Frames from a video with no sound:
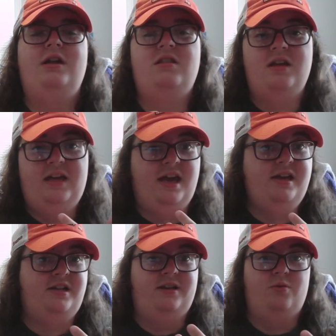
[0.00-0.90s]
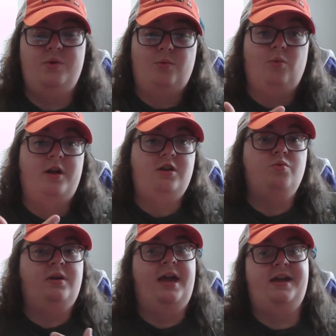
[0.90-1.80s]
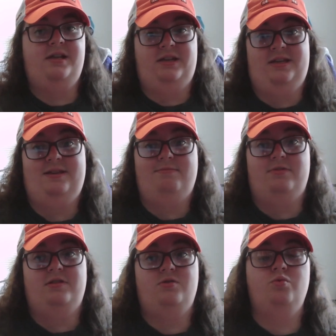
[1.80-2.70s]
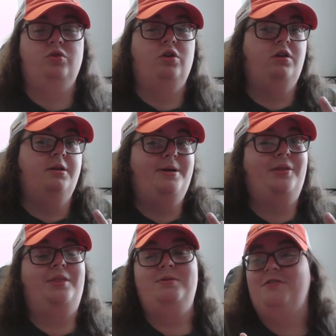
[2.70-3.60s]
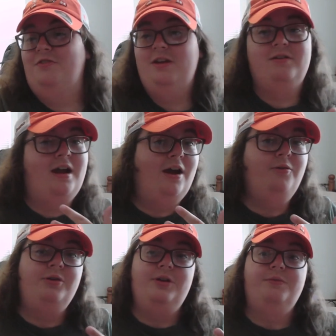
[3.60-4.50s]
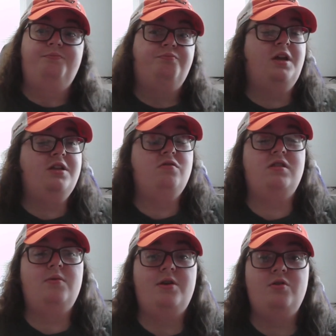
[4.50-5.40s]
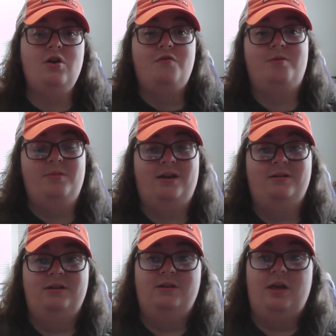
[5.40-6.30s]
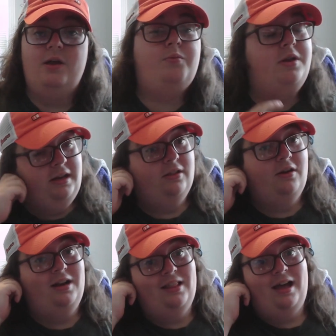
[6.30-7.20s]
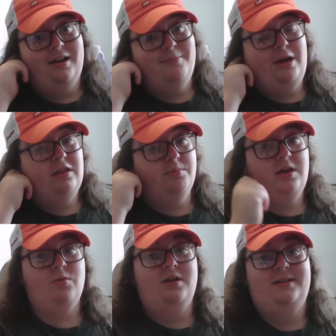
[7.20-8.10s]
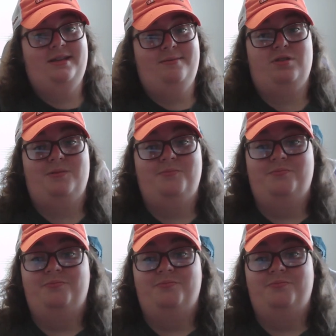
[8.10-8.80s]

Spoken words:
a gauging. Week 1, you gauge teams. You learn about them. You figure out, and you see where you go from there. And we did learn a lot about some week 1 teams.